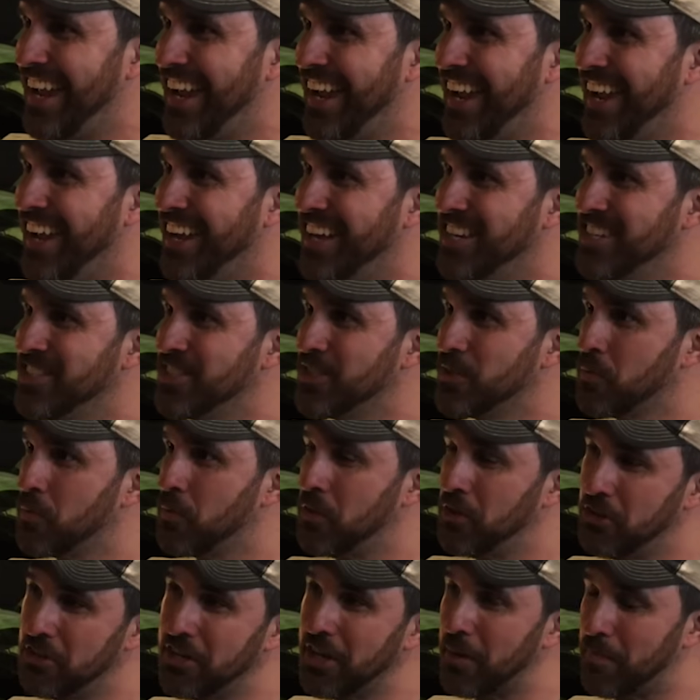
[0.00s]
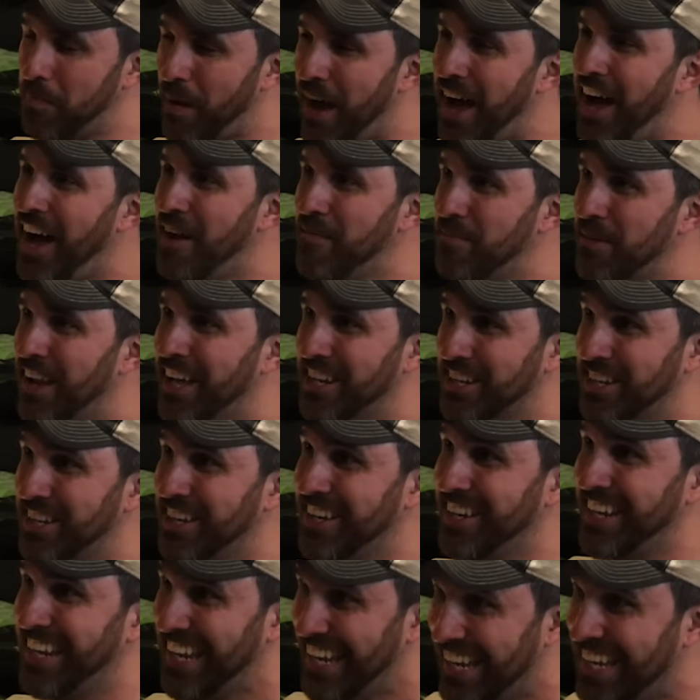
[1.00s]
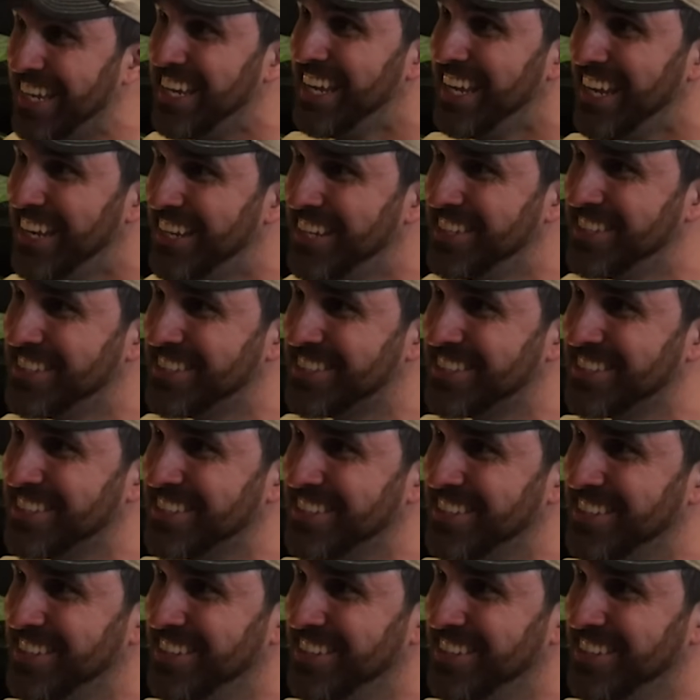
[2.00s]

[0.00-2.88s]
And when you get a pop like he gets